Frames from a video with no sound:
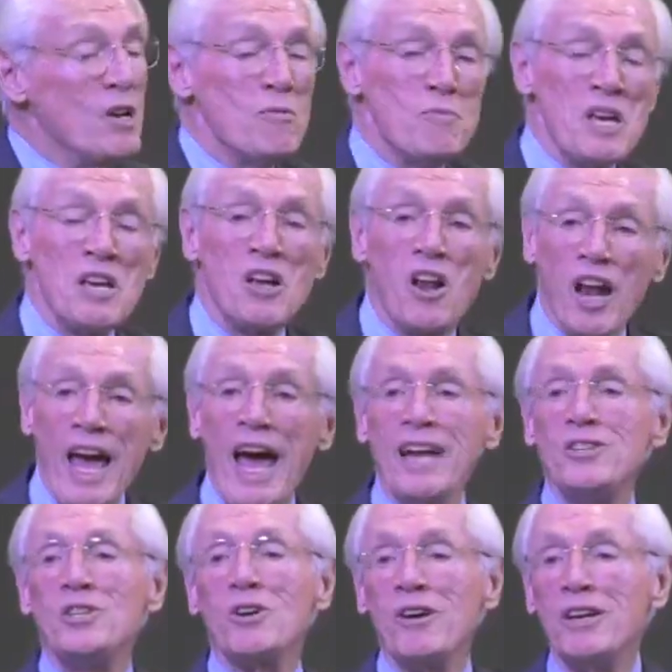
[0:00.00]
Be
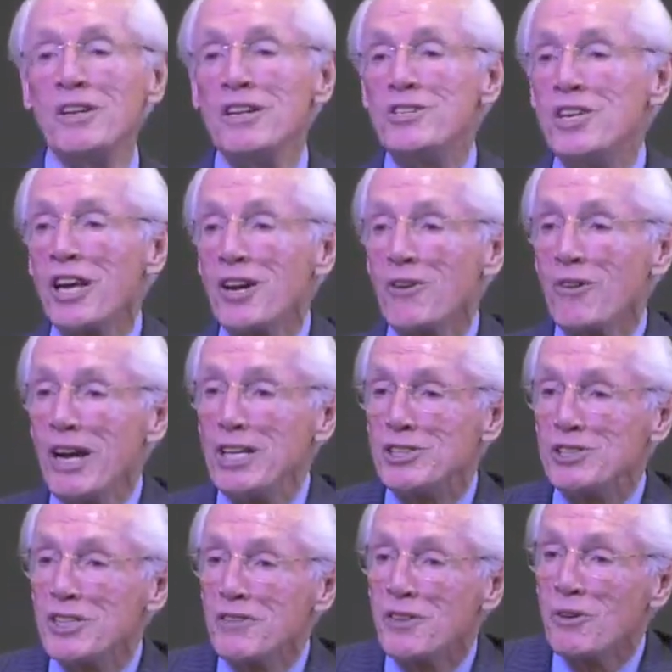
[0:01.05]
glad you're in the
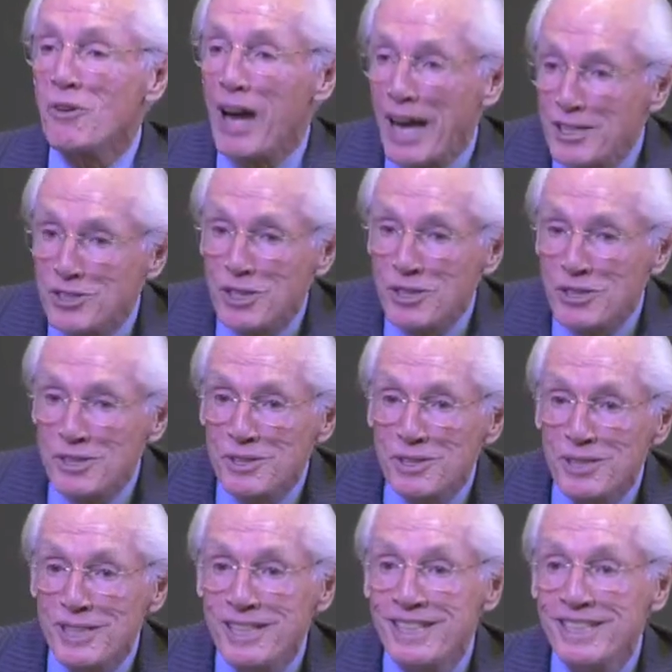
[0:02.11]
generation of the righteous.